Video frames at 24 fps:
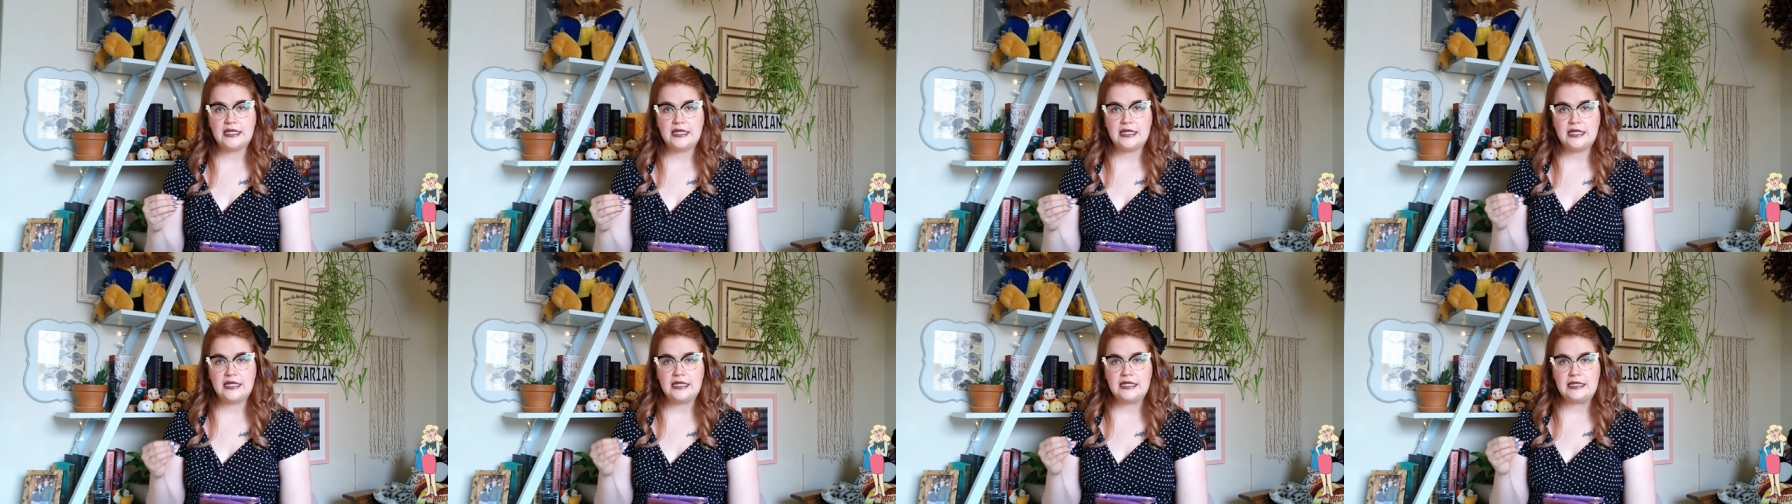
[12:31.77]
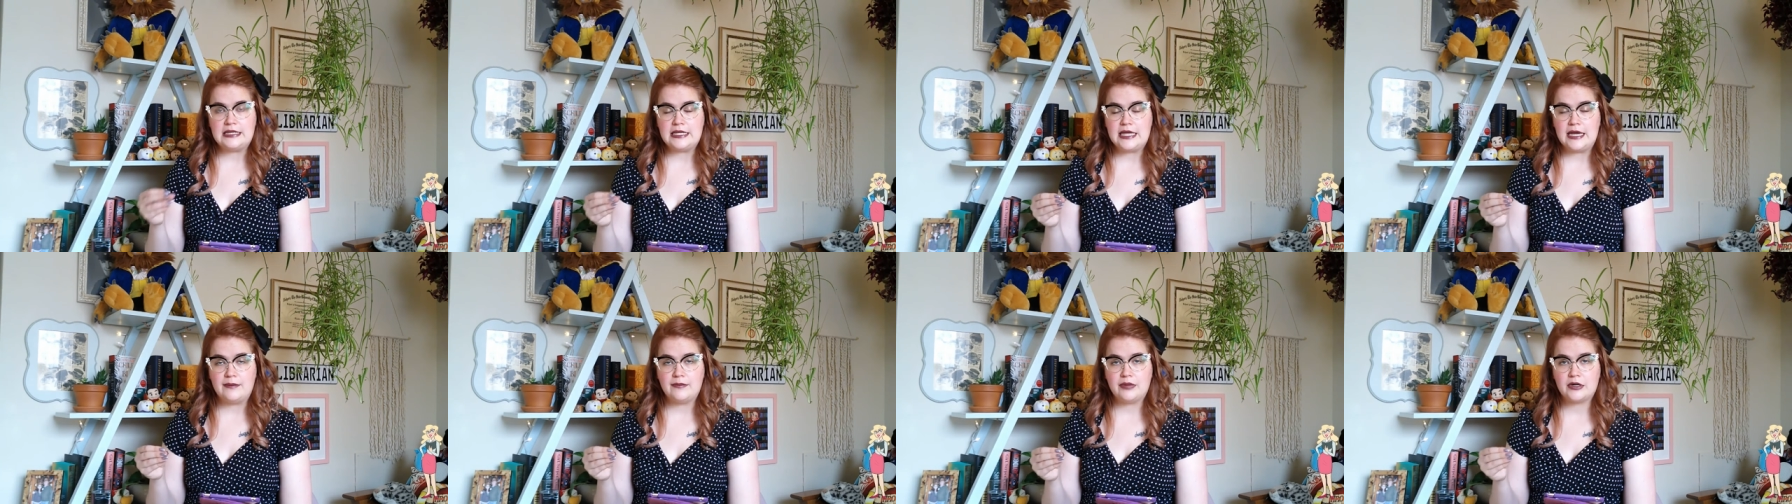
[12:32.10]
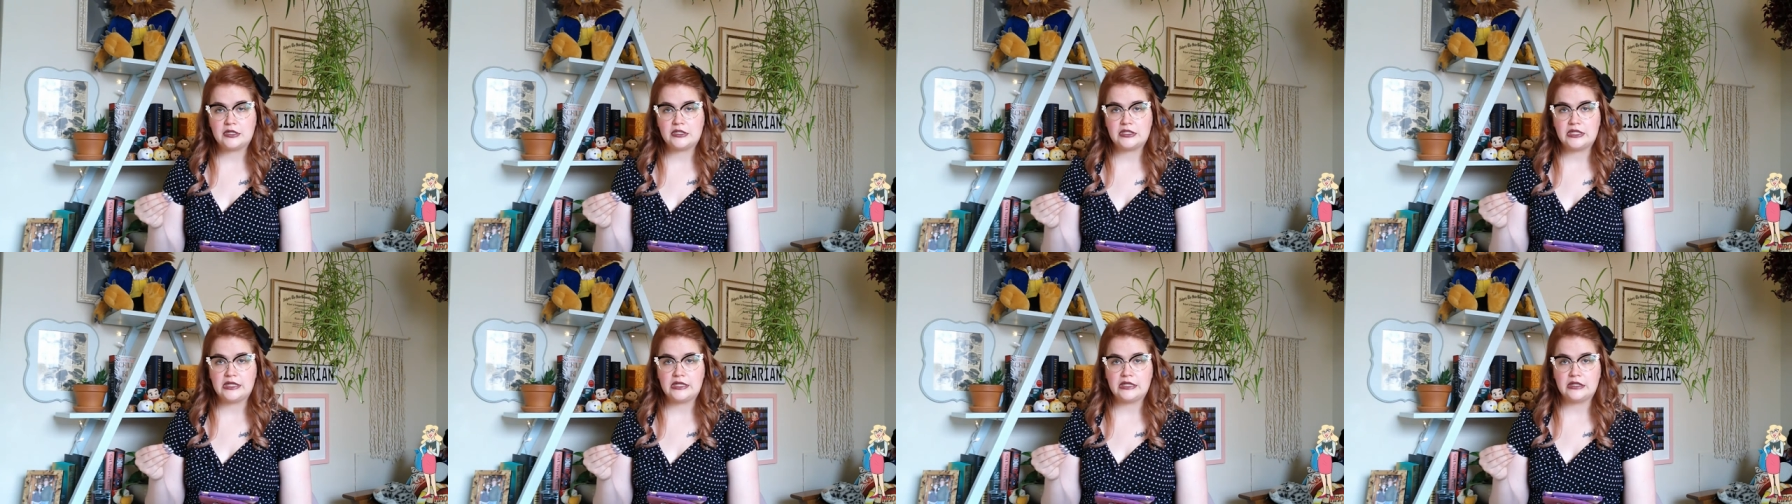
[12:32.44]
in that
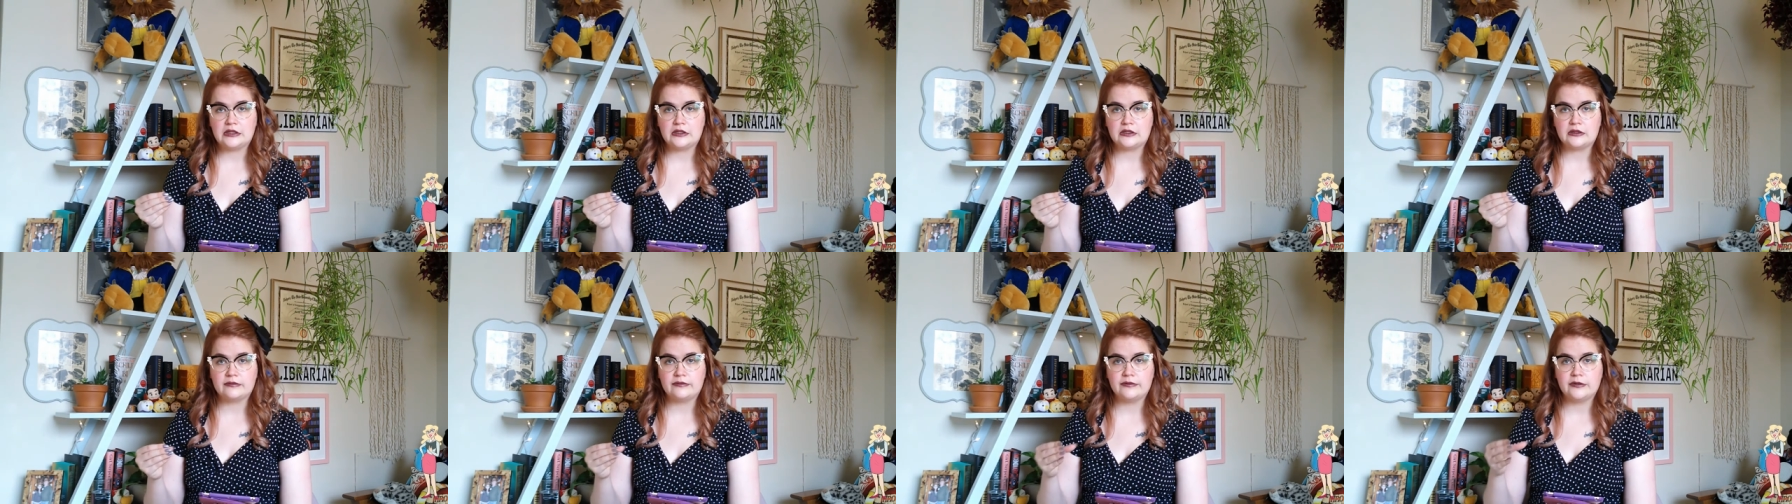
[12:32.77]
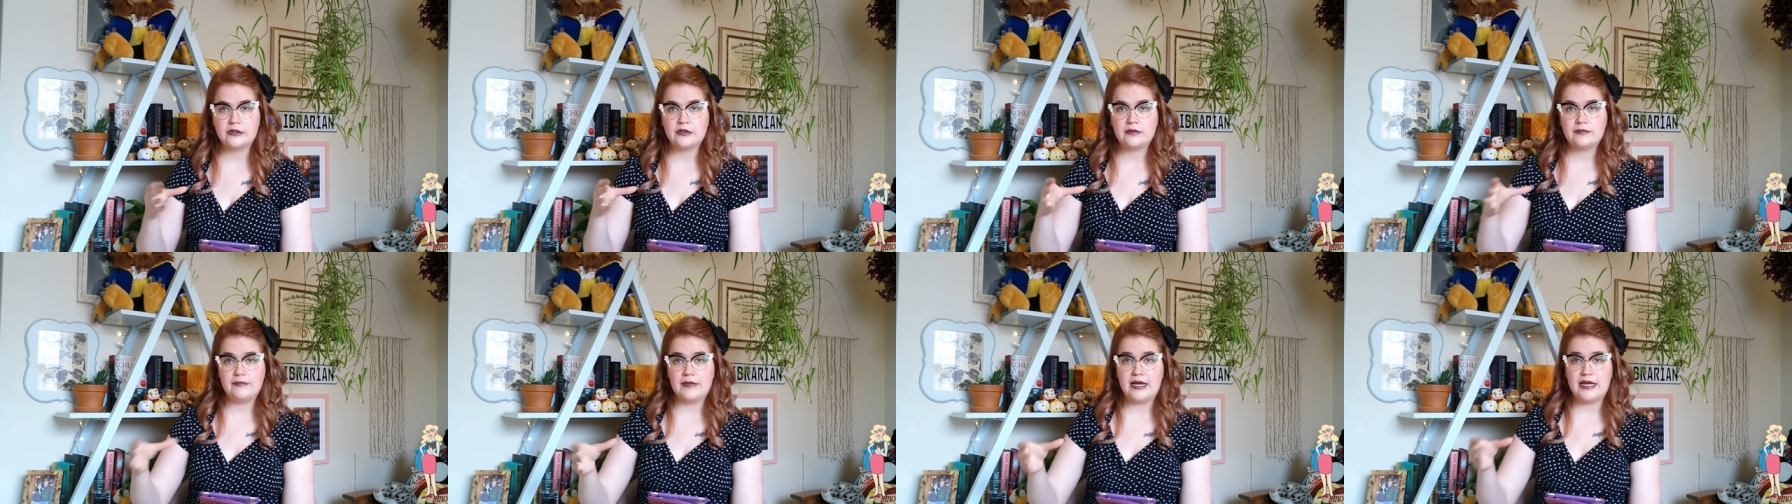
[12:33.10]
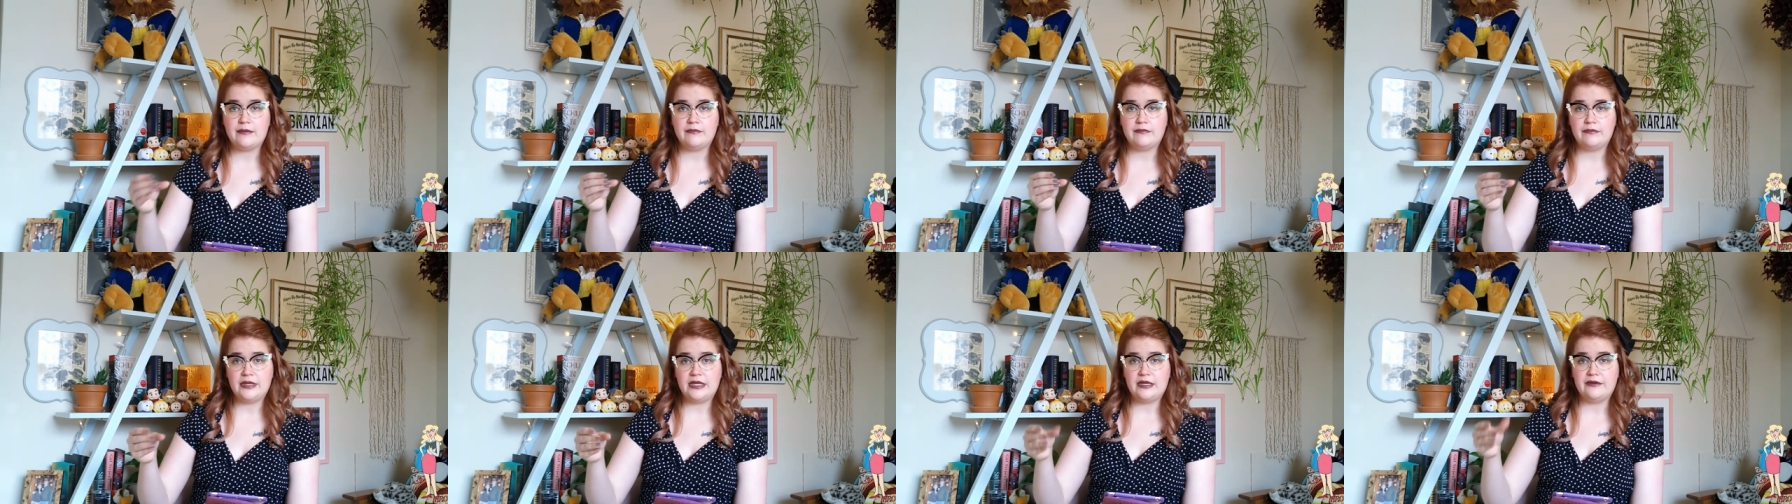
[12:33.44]
particular book
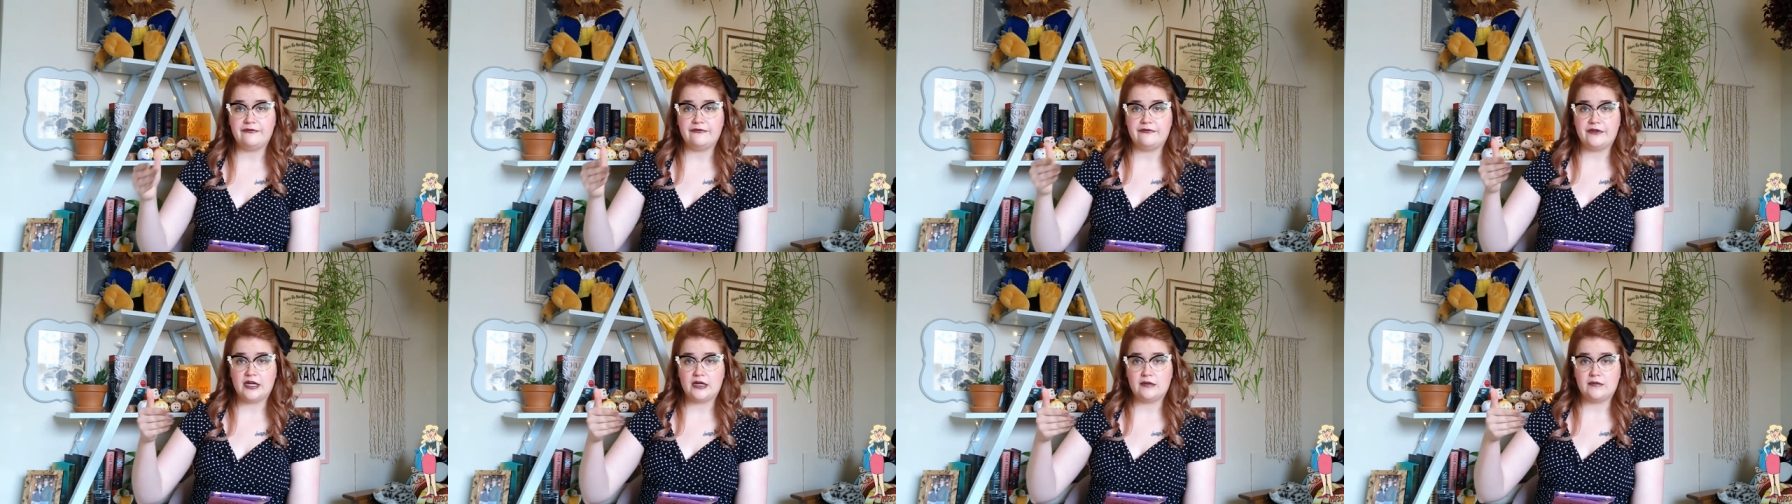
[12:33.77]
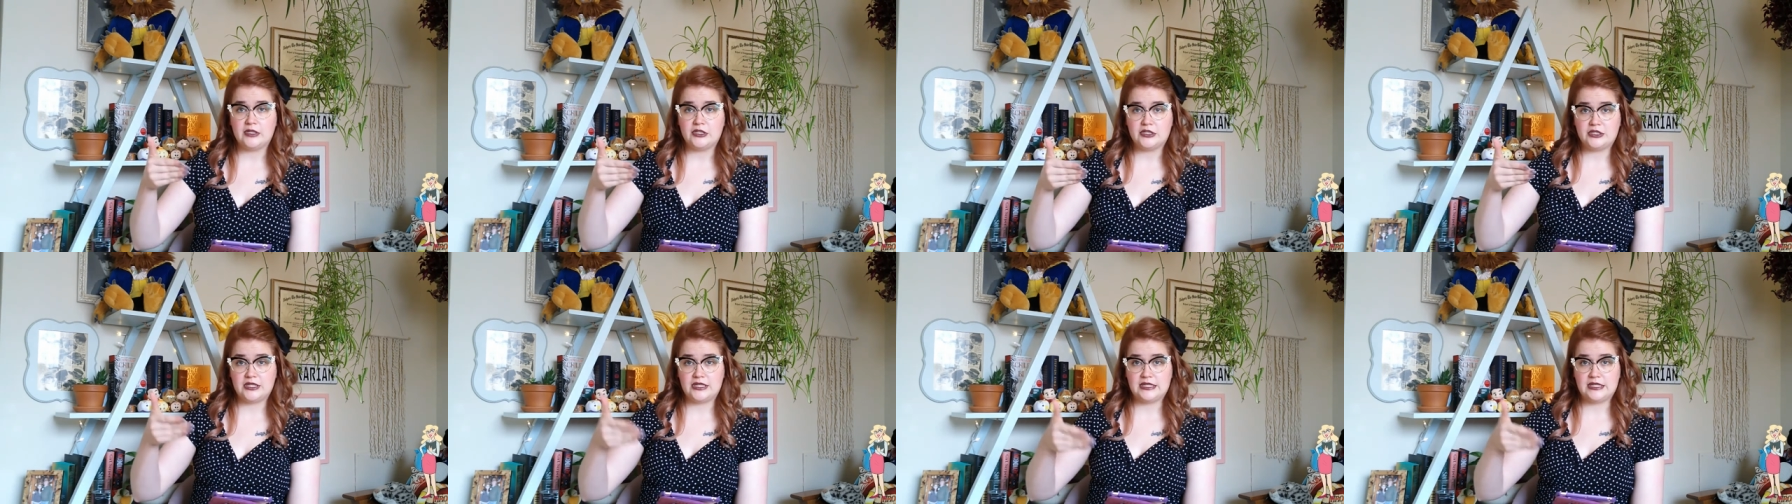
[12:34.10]
might be very much